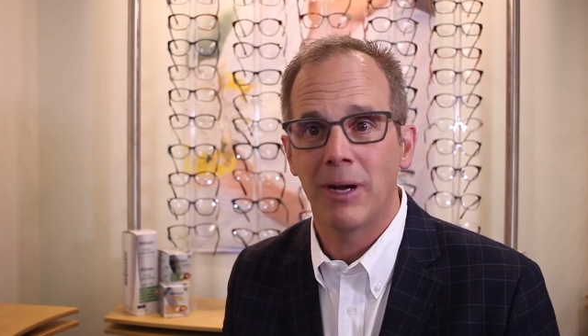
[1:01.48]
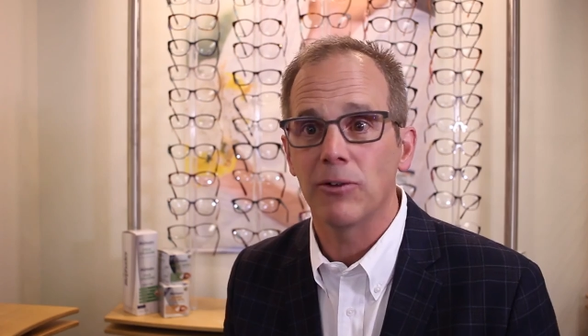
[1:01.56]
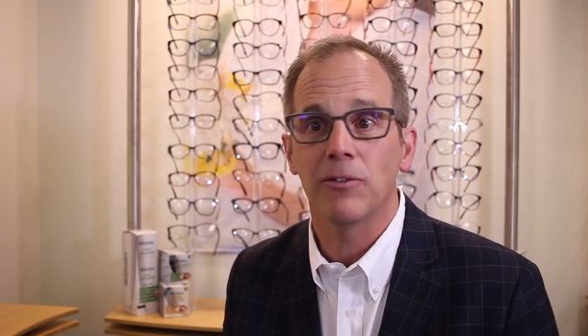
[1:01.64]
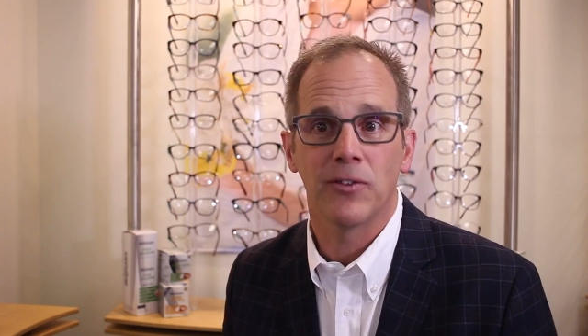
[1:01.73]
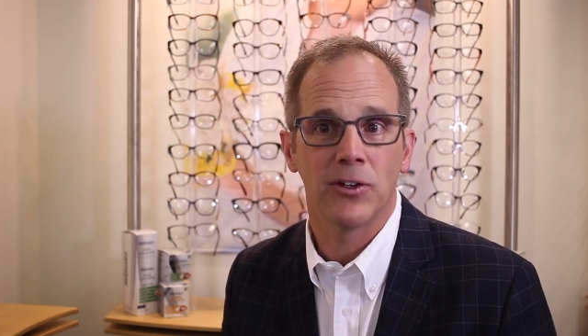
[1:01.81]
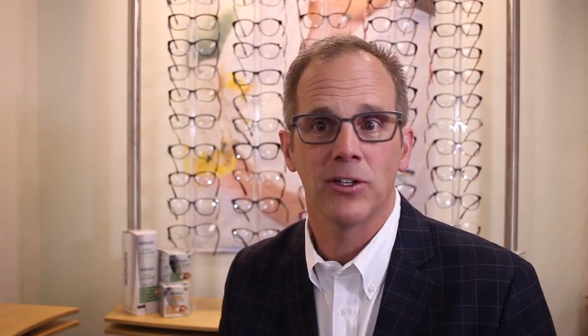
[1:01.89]
might
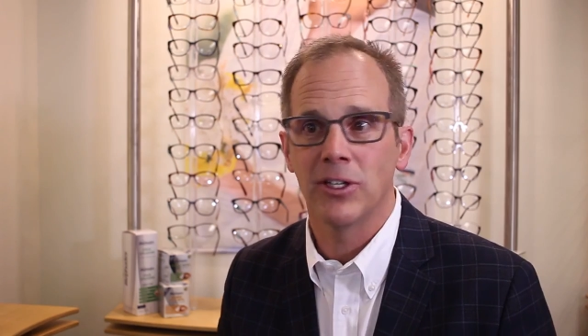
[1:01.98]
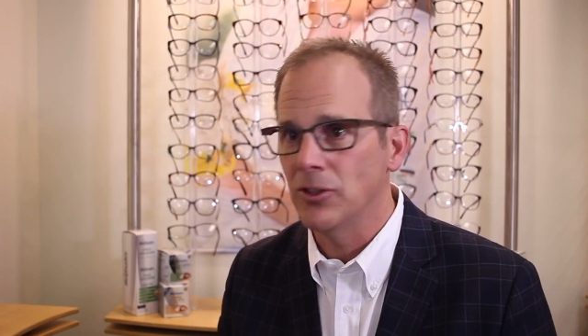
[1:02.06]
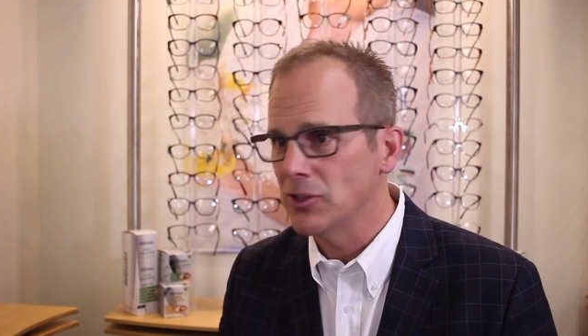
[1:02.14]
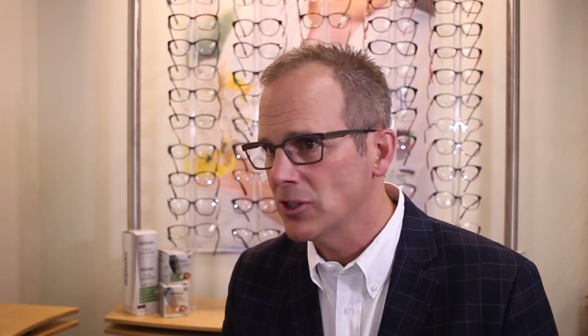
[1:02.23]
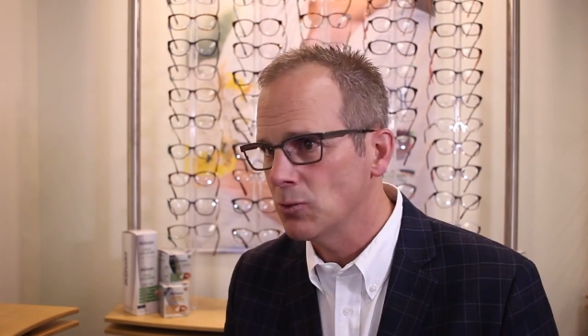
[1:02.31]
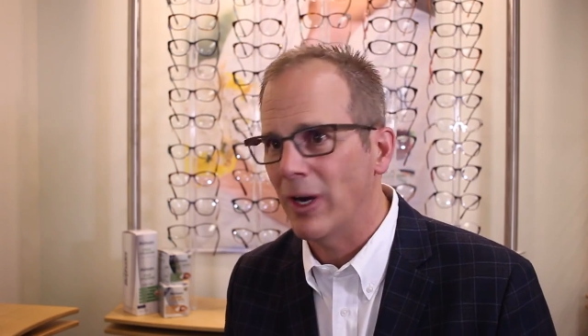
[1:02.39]
refer to
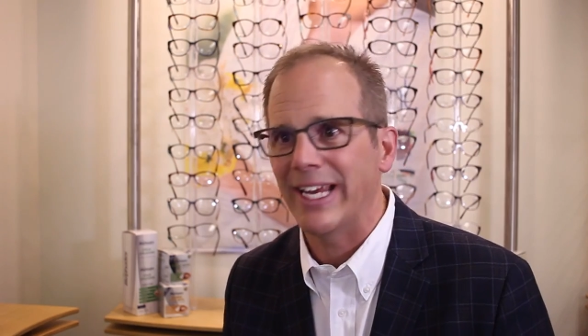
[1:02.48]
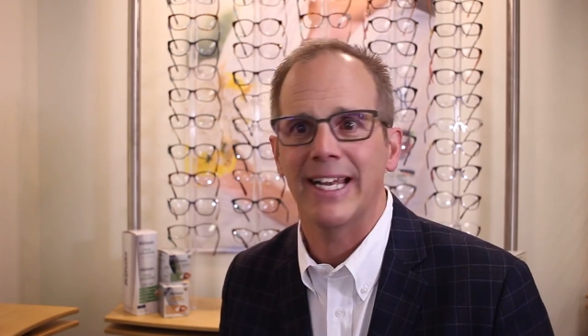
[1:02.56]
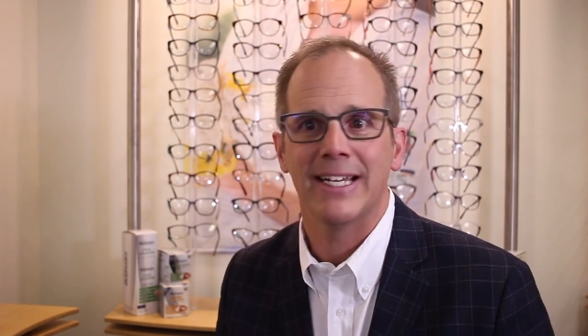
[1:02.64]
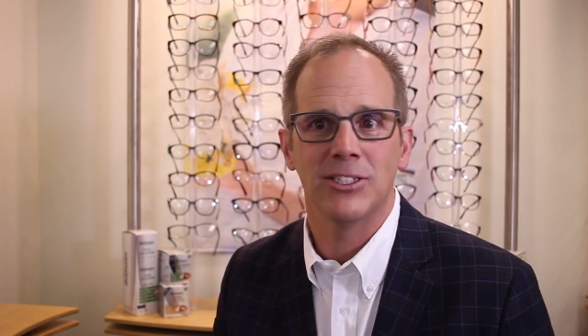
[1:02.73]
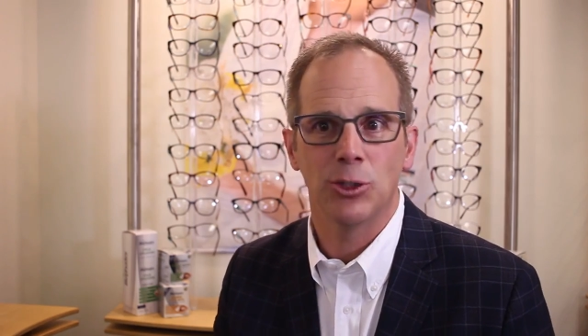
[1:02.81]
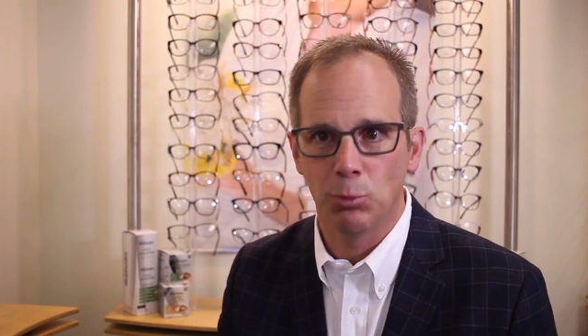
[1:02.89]
those as
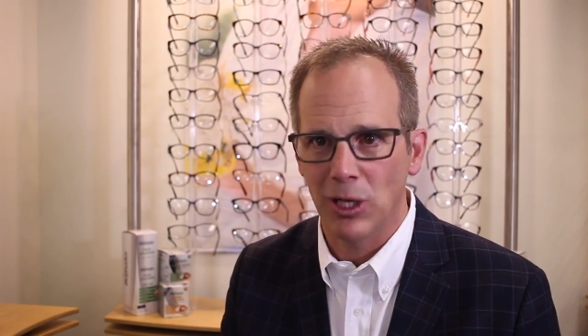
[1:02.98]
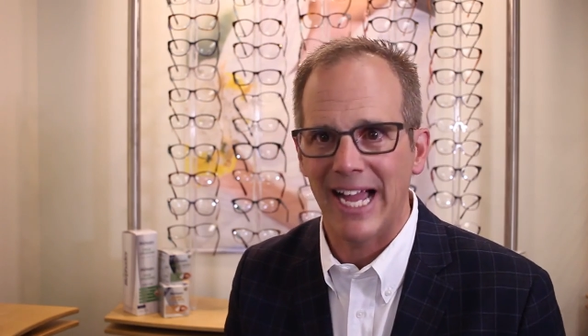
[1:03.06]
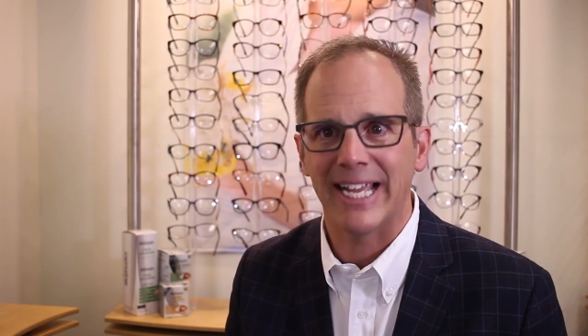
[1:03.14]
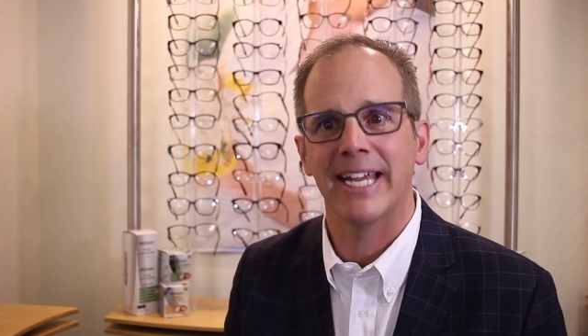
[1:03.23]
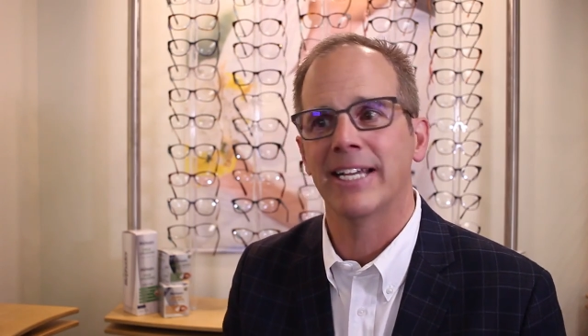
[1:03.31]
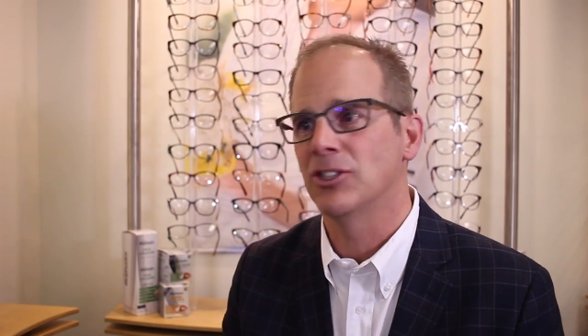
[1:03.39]
whiteheads or
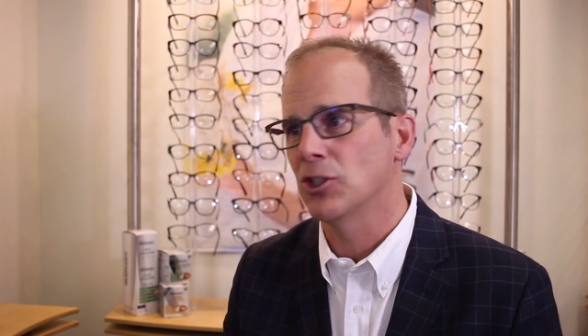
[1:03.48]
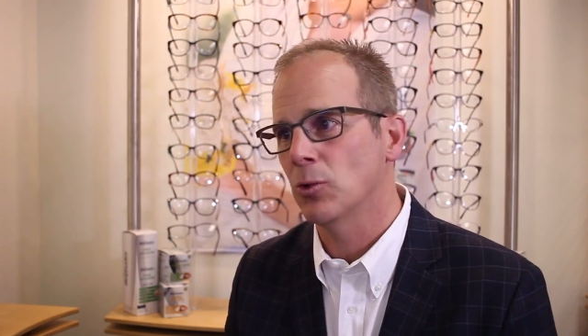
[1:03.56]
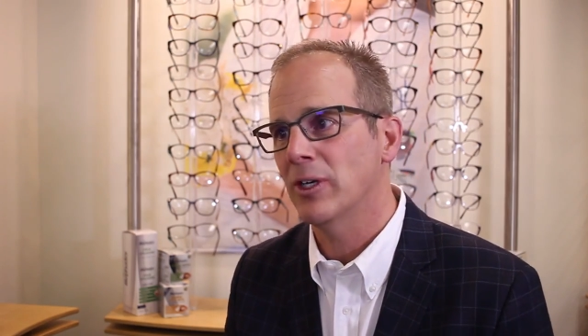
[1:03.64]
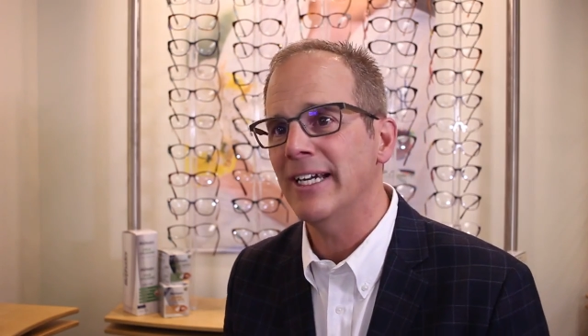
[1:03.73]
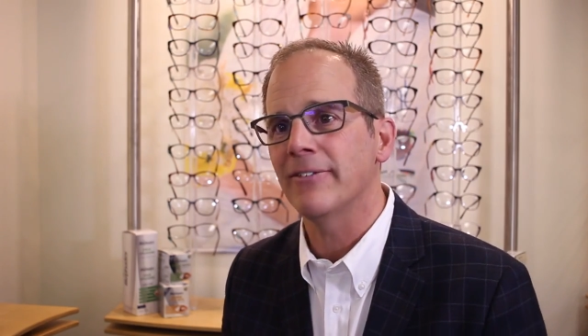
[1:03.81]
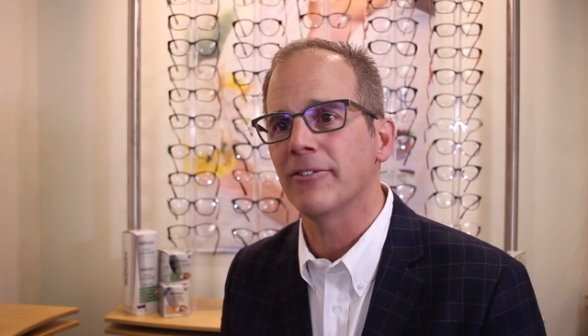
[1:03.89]
blackheads or
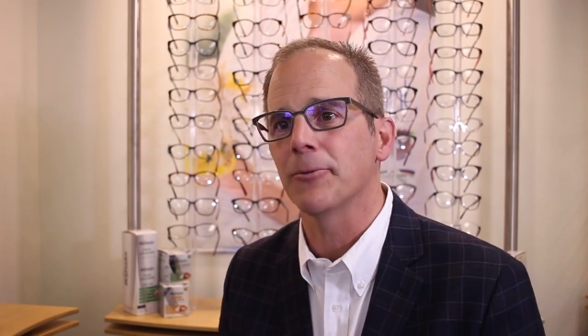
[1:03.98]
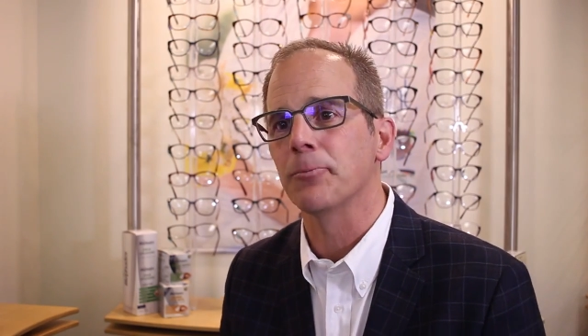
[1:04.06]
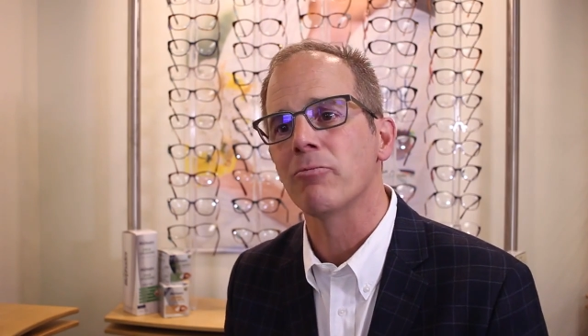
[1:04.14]
whatever.